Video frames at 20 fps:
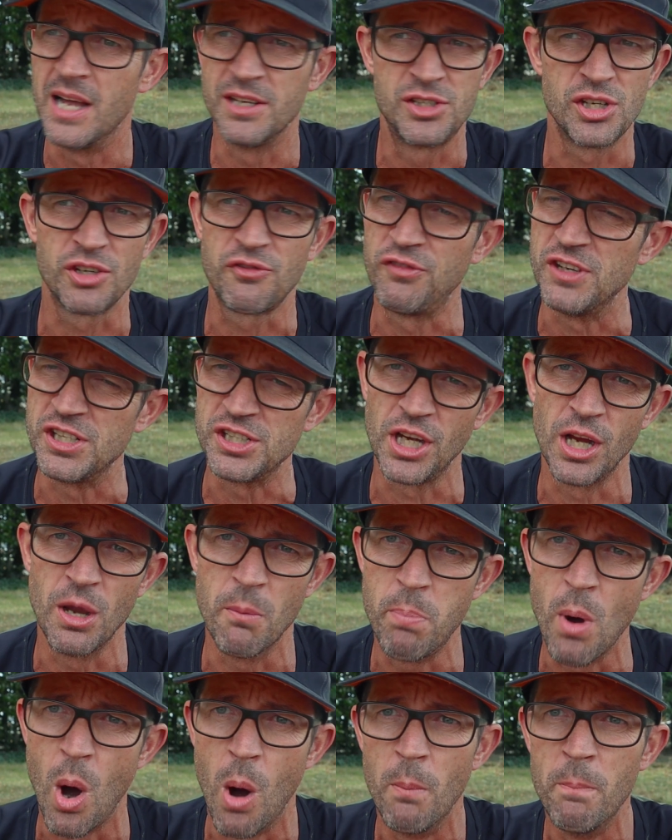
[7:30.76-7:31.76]
just fishing a
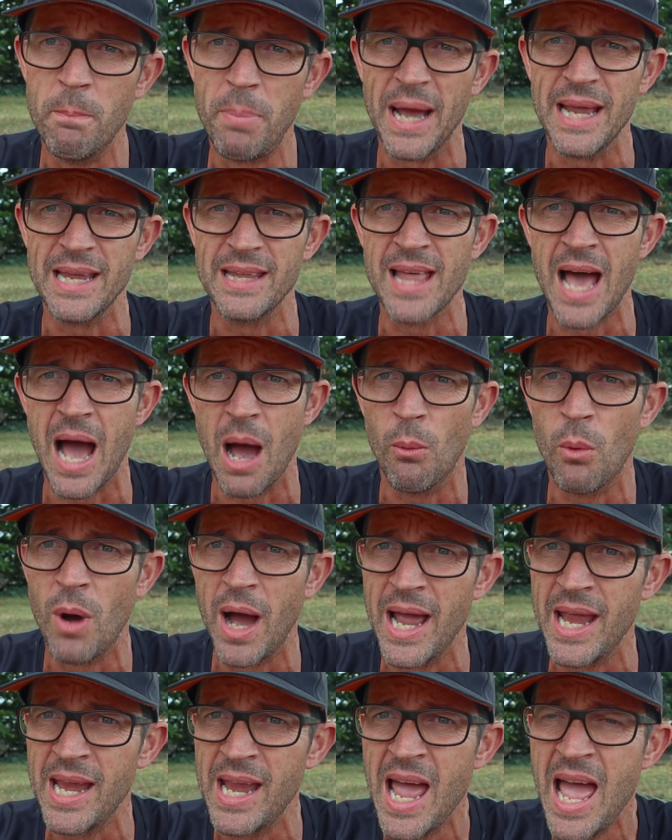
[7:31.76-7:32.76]
bottom bait that
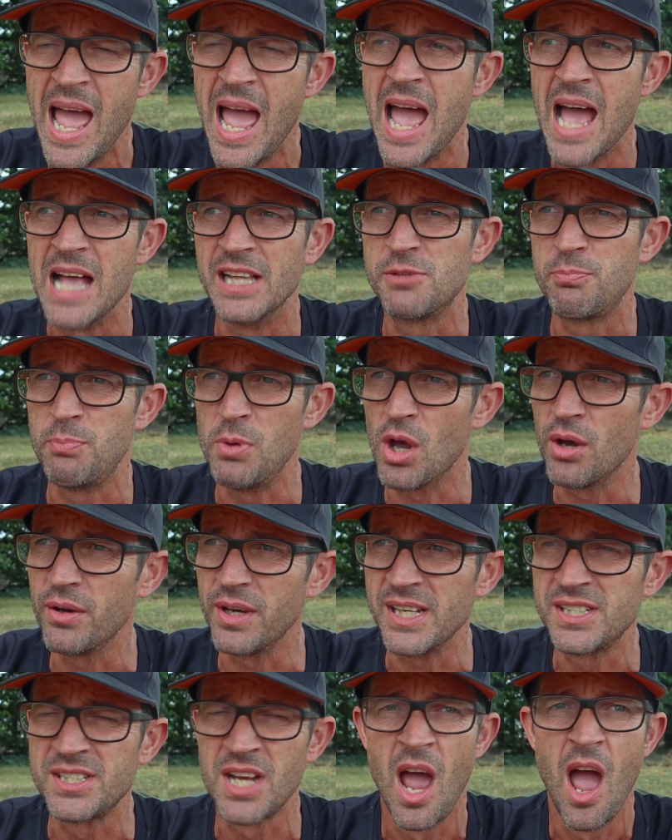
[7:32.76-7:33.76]
way. And to be
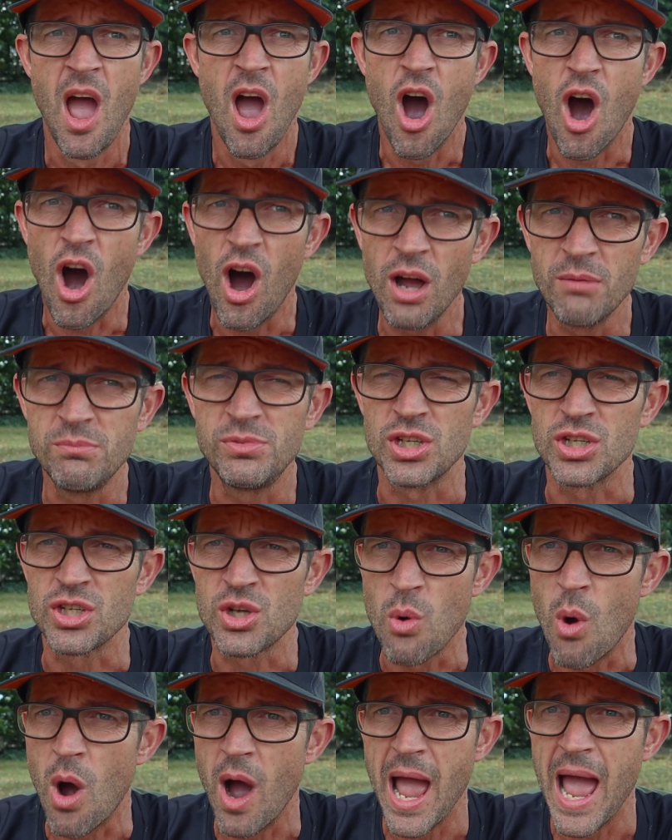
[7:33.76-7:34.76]
honest, I'm just
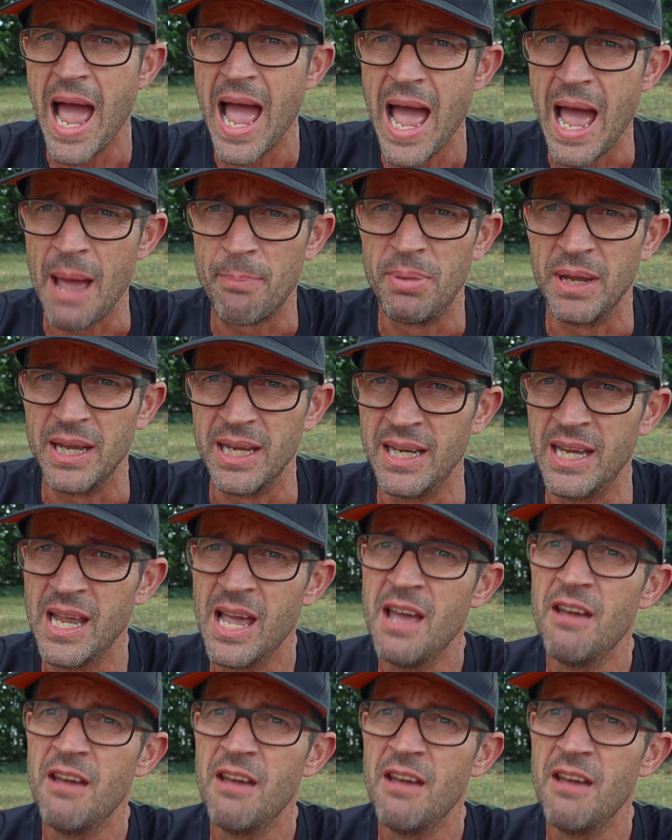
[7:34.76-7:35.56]
quite happy